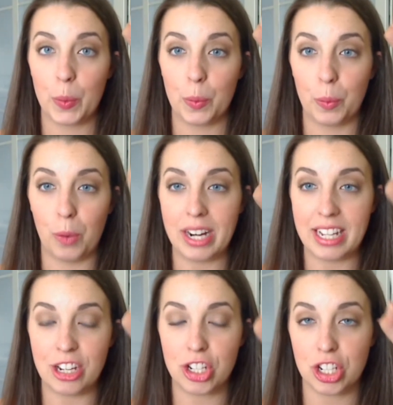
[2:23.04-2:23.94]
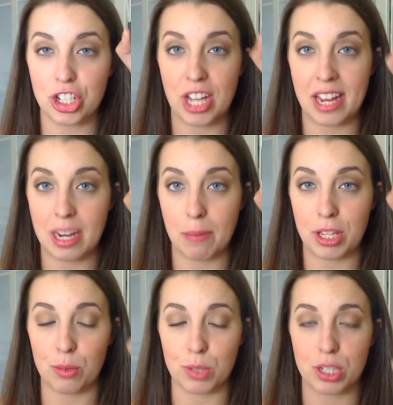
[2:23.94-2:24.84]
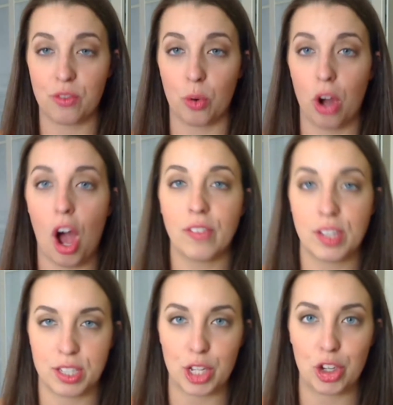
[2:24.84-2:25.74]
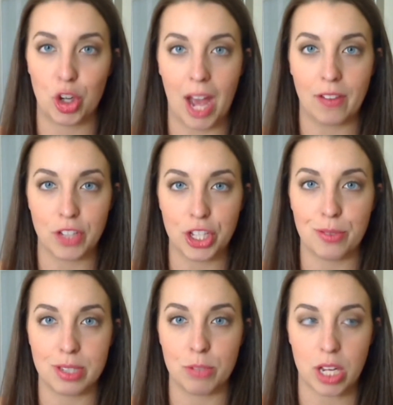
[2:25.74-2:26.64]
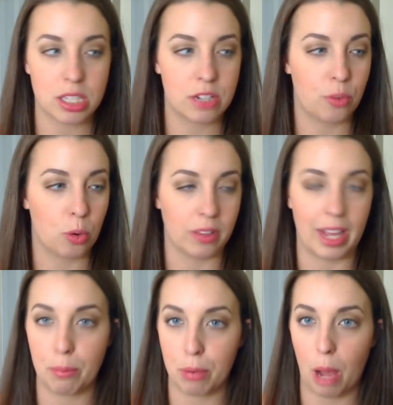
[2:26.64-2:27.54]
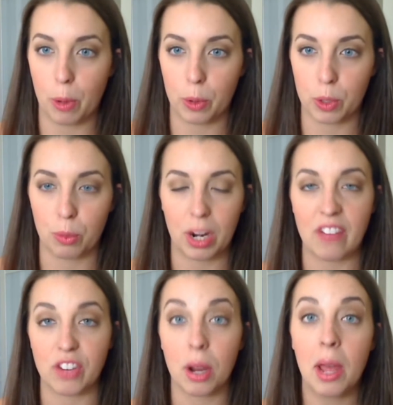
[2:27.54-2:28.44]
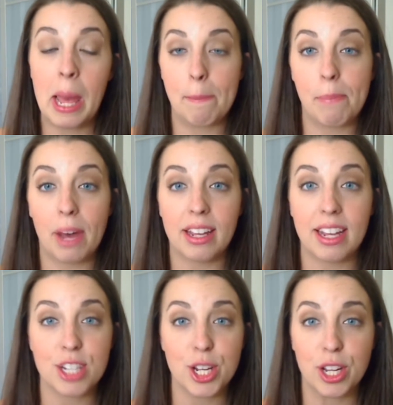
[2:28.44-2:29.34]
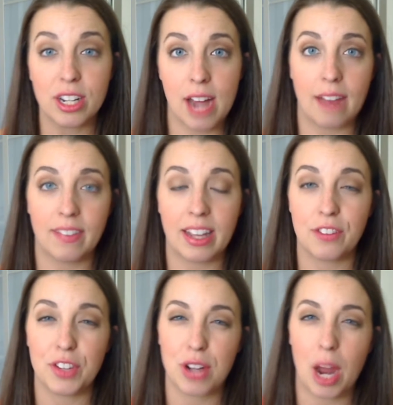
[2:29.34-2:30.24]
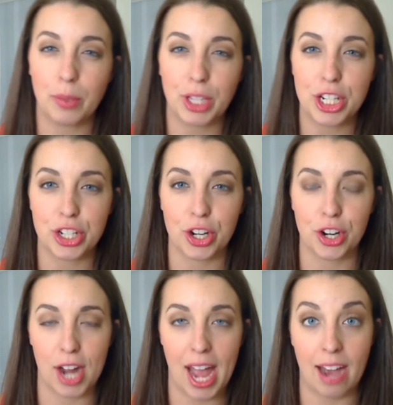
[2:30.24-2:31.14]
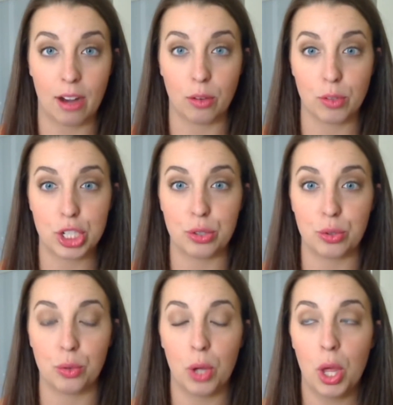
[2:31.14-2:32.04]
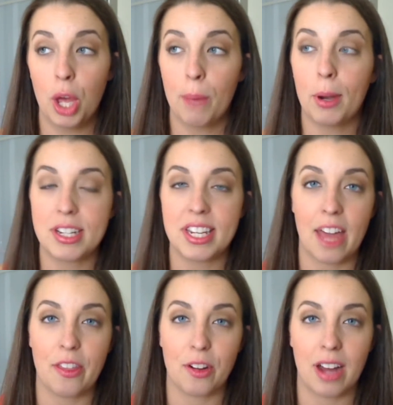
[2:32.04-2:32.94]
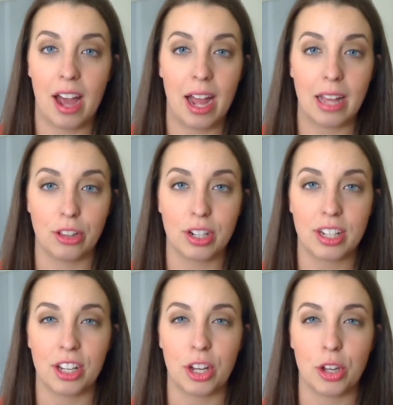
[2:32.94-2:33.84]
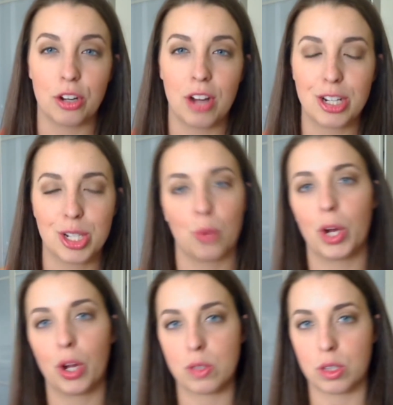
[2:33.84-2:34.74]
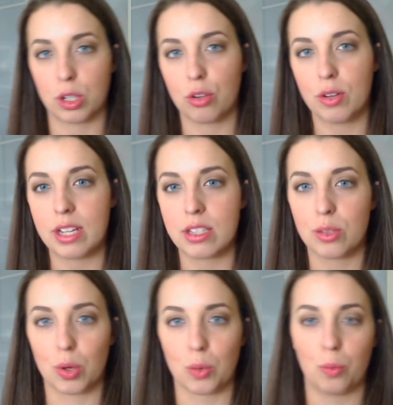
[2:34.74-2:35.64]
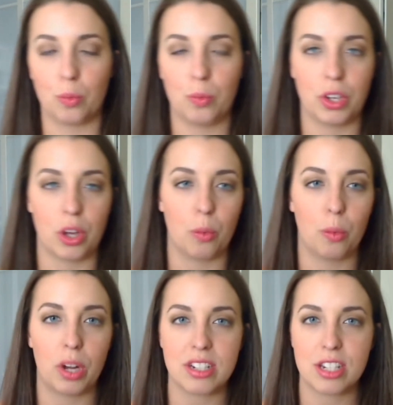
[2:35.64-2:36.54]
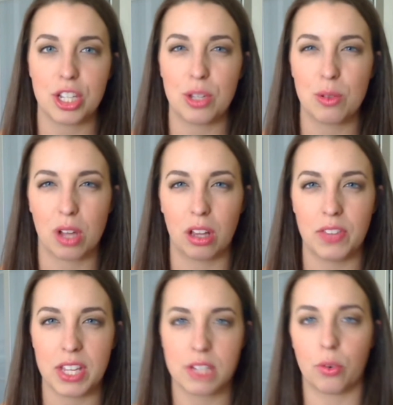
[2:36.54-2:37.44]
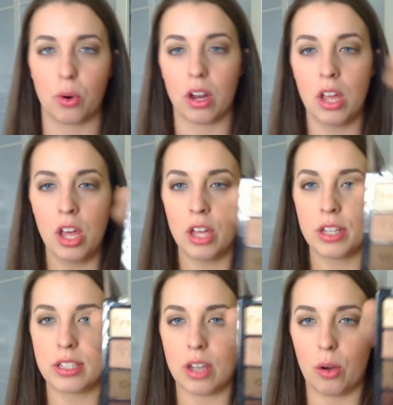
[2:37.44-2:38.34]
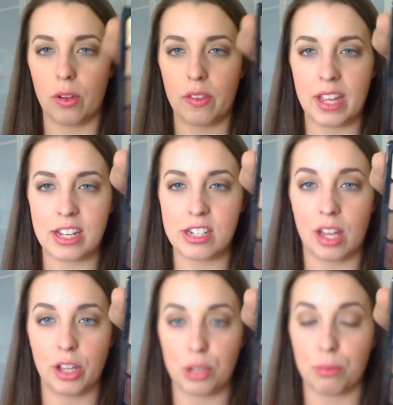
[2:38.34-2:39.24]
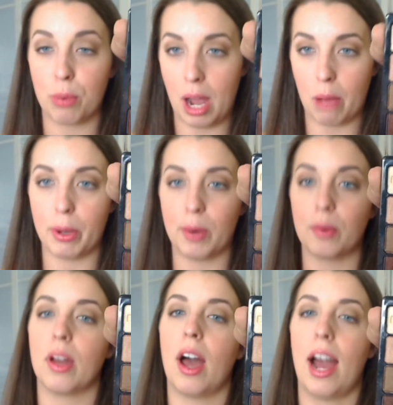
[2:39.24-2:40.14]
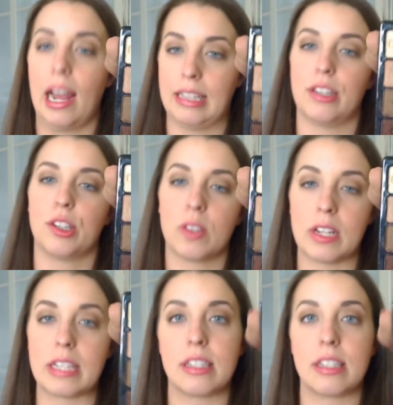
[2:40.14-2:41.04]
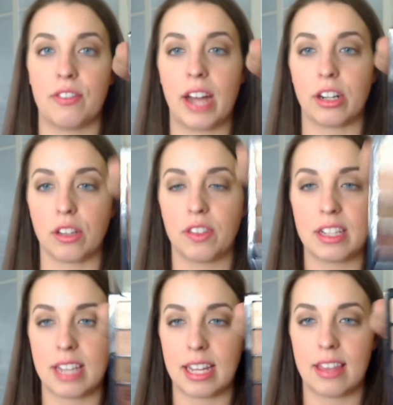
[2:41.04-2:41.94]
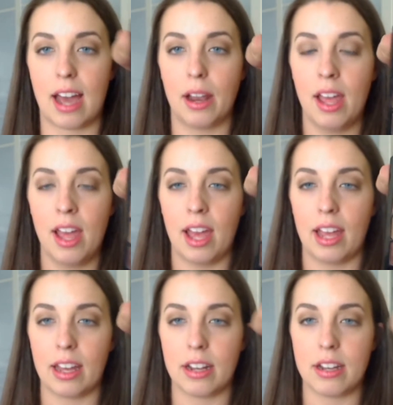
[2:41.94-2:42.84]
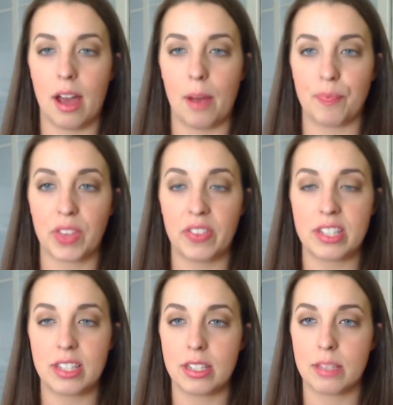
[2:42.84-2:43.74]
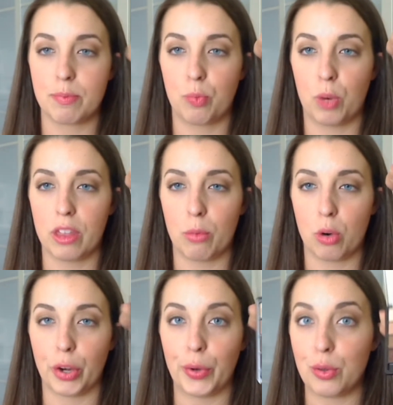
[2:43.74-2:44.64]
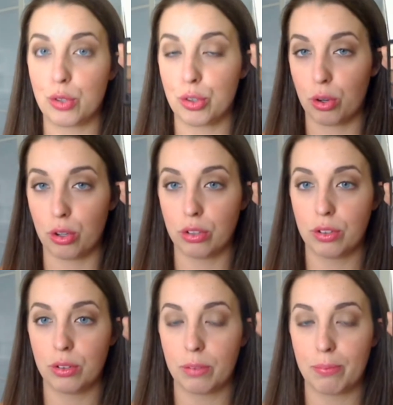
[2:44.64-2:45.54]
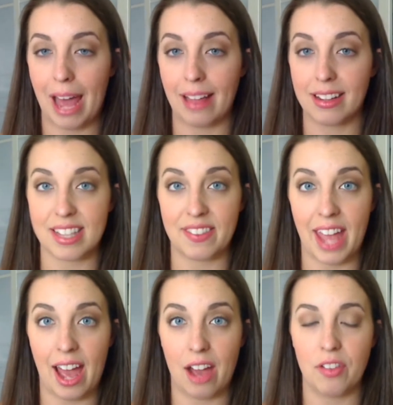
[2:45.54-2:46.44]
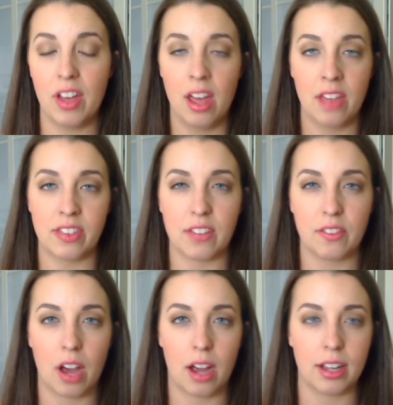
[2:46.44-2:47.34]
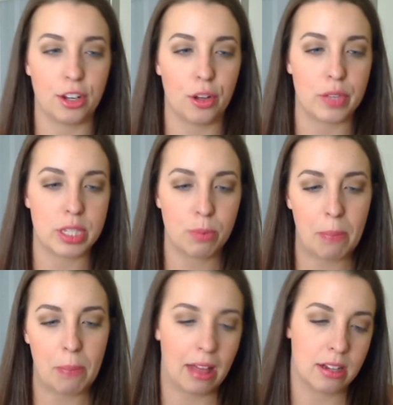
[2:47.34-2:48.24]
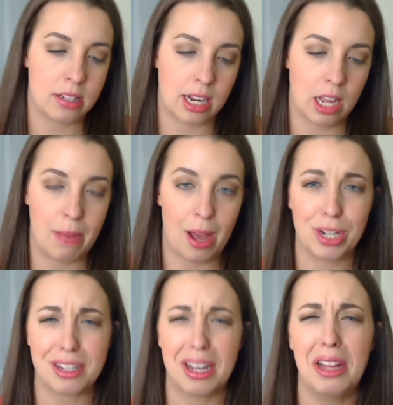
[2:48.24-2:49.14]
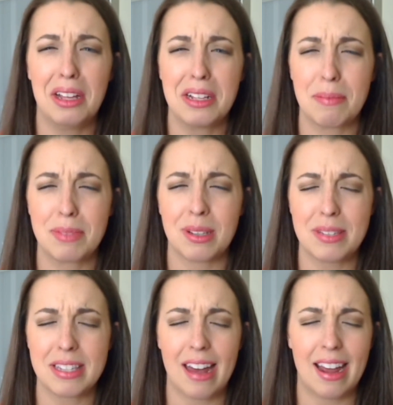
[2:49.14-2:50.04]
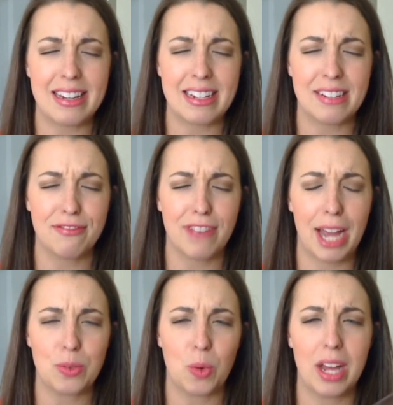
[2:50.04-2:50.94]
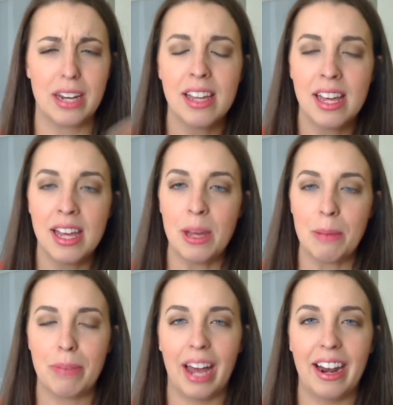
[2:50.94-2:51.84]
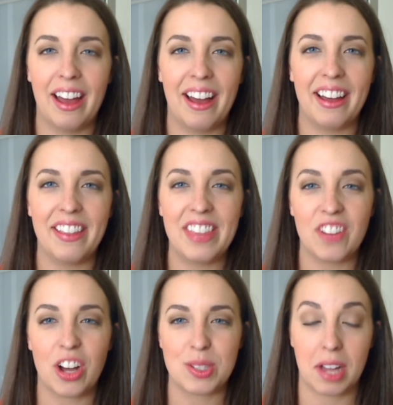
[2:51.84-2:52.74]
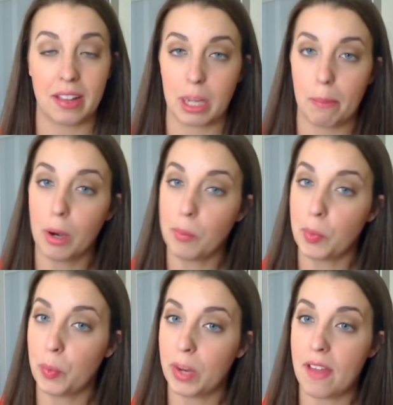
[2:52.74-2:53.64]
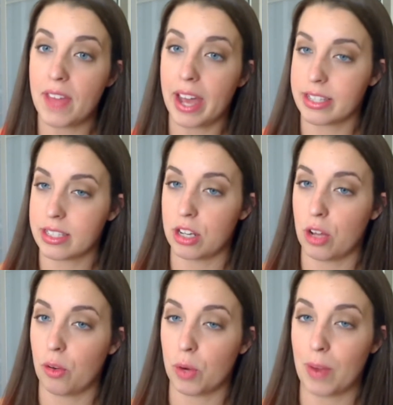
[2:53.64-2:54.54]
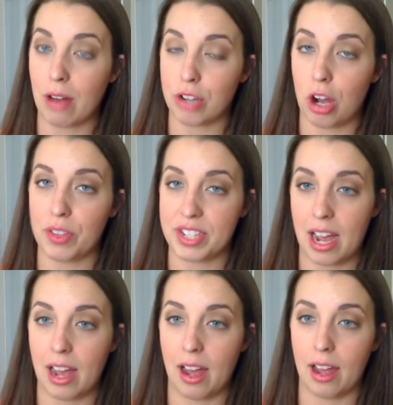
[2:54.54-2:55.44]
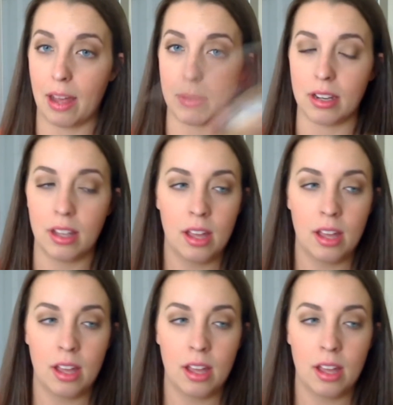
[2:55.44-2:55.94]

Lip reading: what each shade can be used for. Obviously, you don't have to use them just for like brow bone or whatever, but it's a good guideline if you're not really sure how to put together an eye look. You know, you're not sure what goes in the crease or, you know, what to use all of these for. So they should tell you brow bone, eyelid, crease, definer, things like that. And this is one of the more neutral palettes that they have. They've got, you know, the spring palettes that come out, which I'm so sad I didn't find one, but they've also got like a purple one that's, you know, around all the time, and